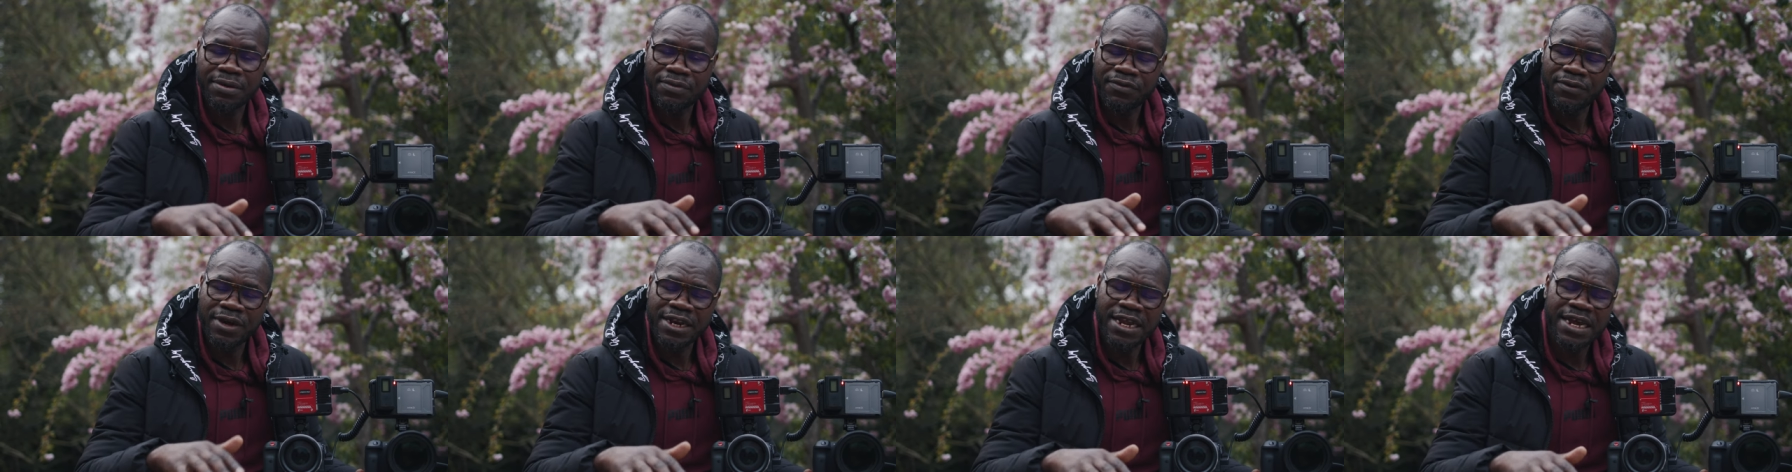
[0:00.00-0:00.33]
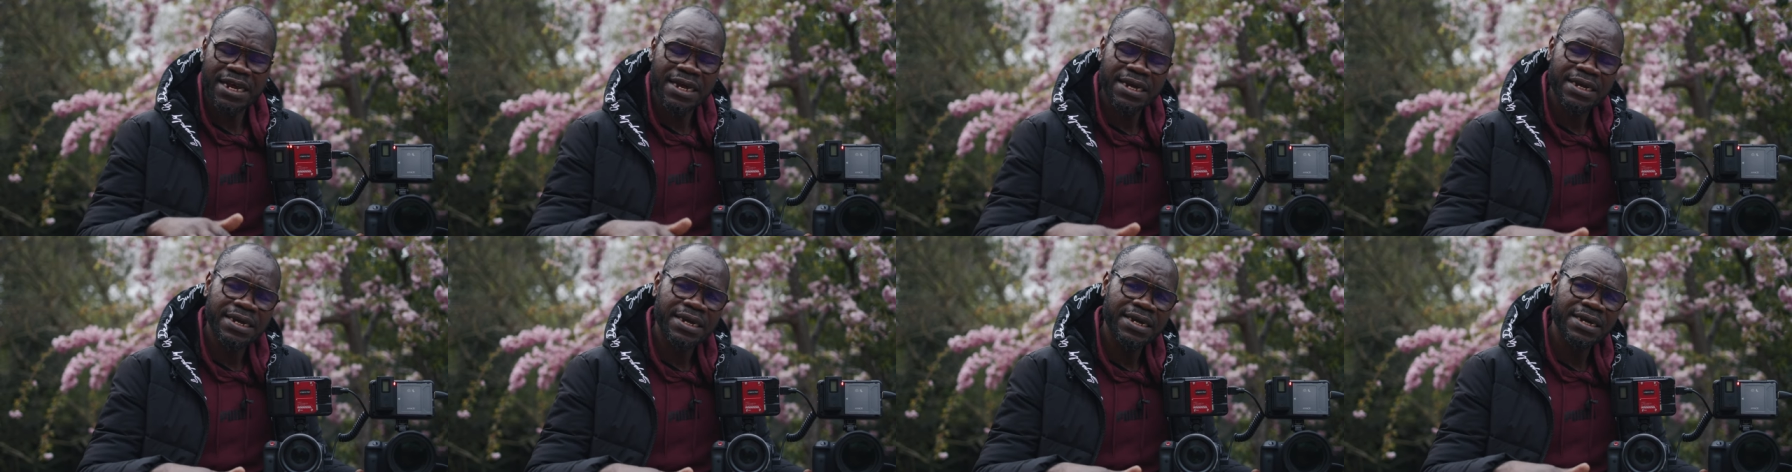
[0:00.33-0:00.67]

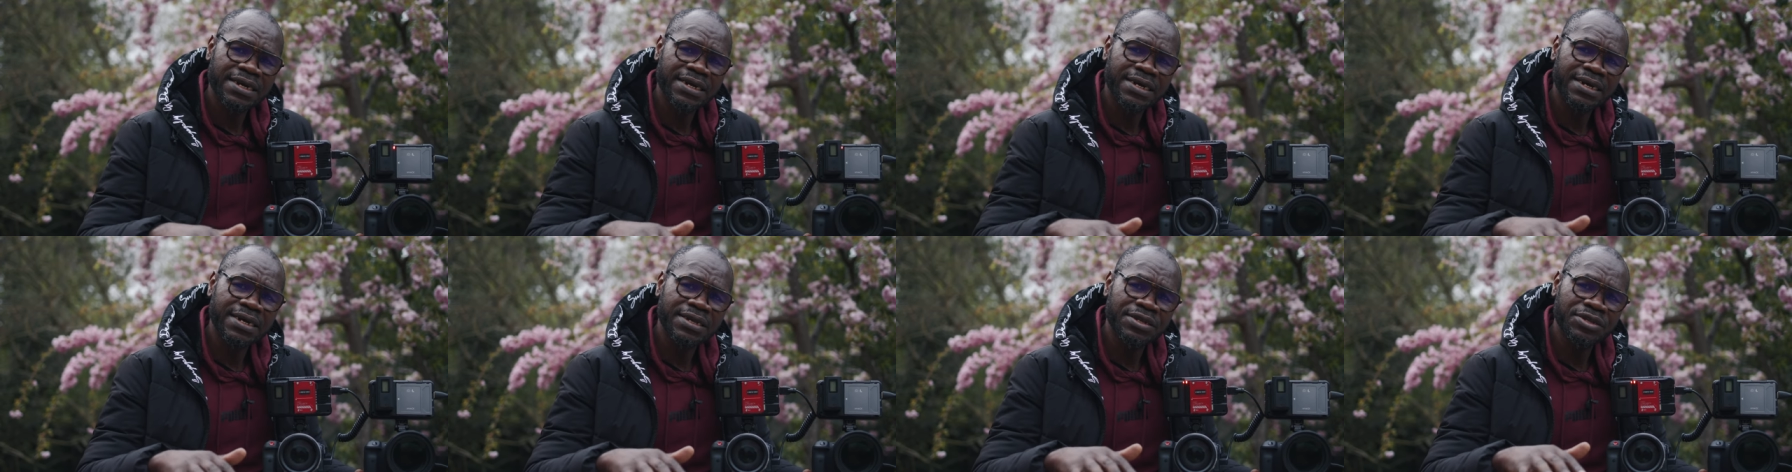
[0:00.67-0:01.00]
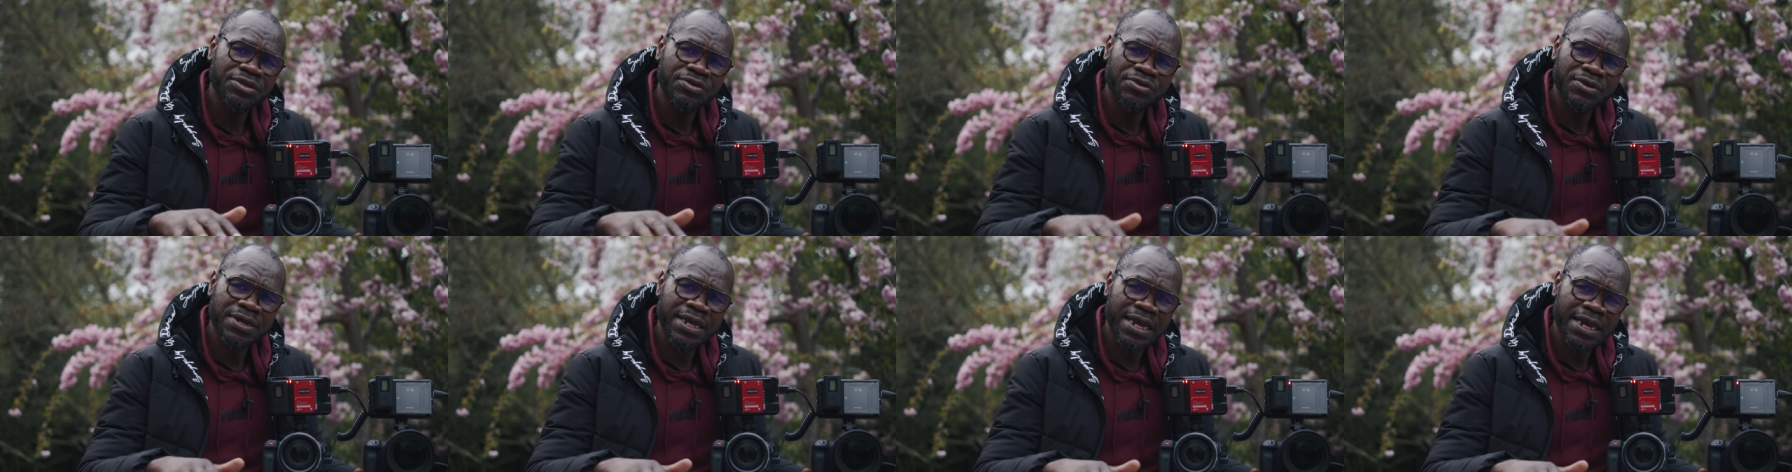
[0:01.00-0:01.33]
whether
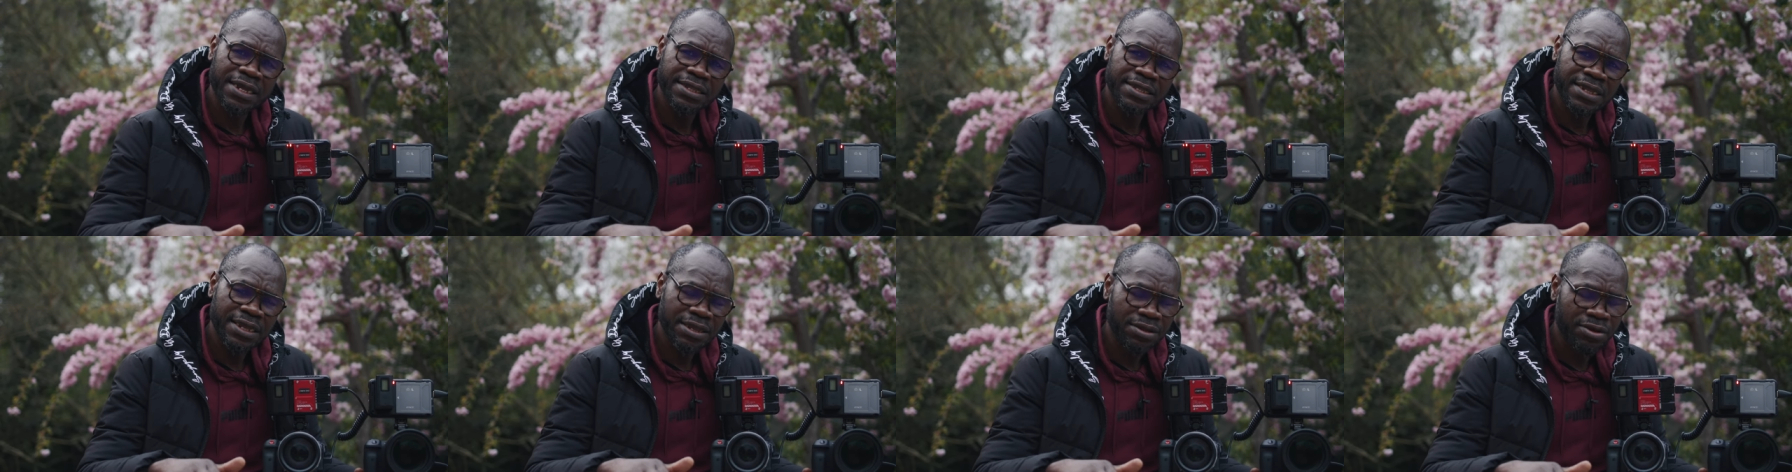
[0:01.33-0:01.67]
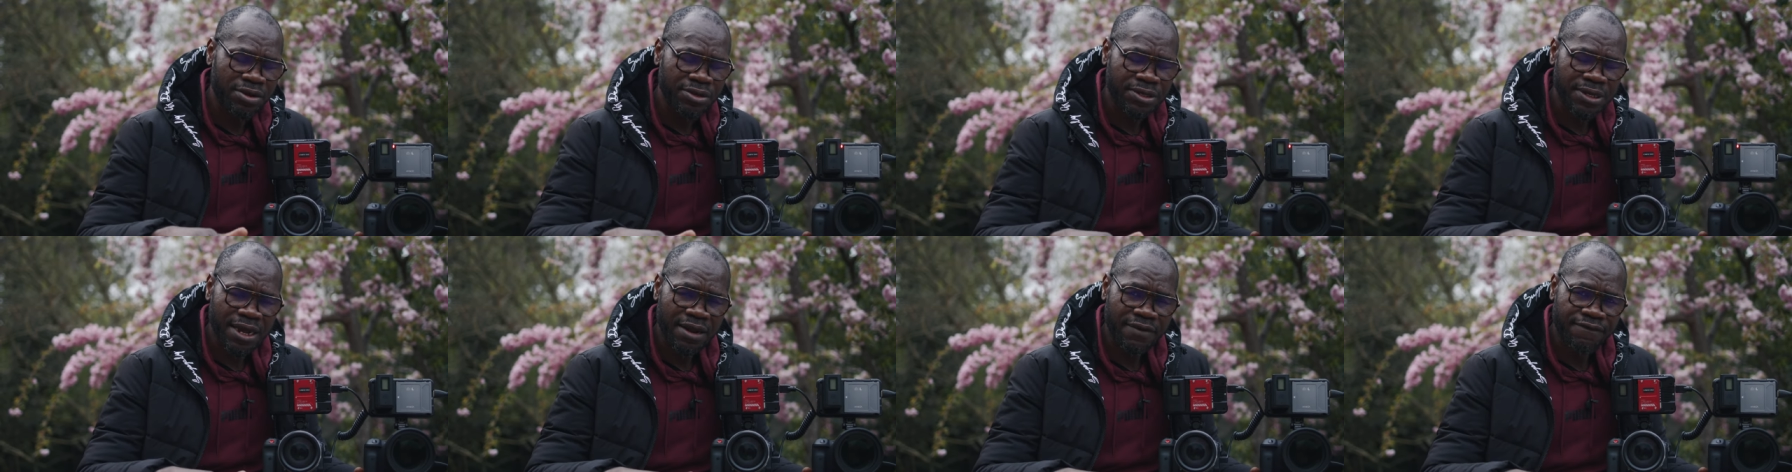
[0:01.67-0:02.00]
you get the
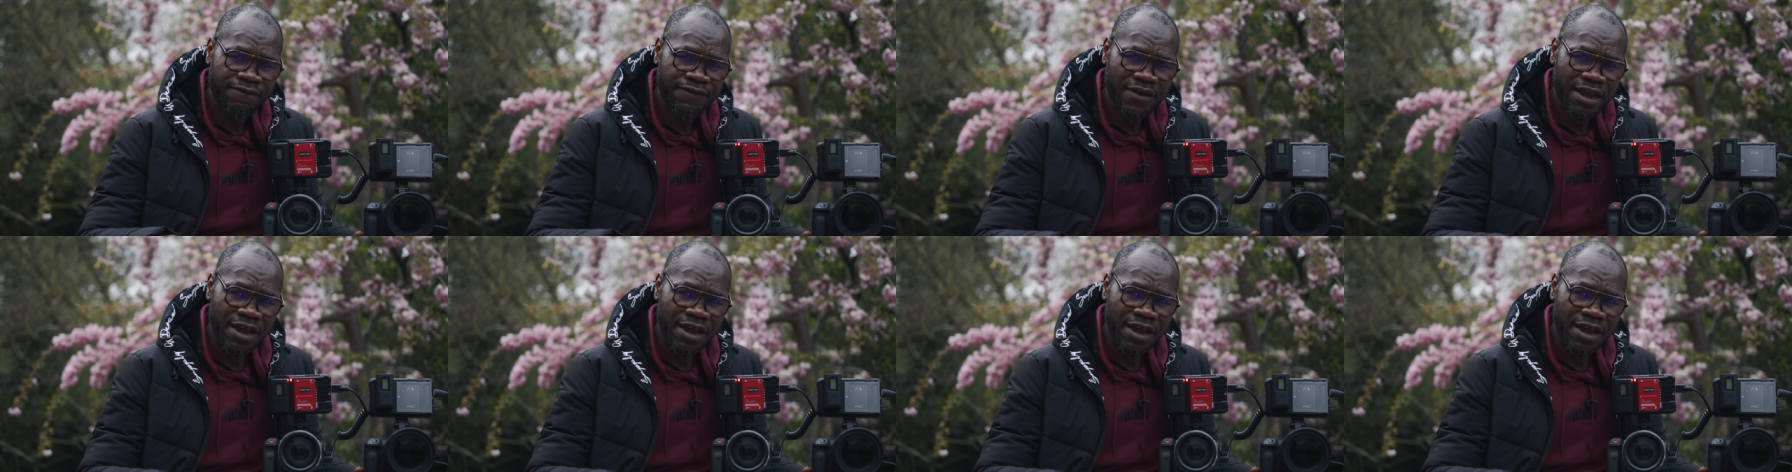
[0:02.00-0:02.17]
EOSR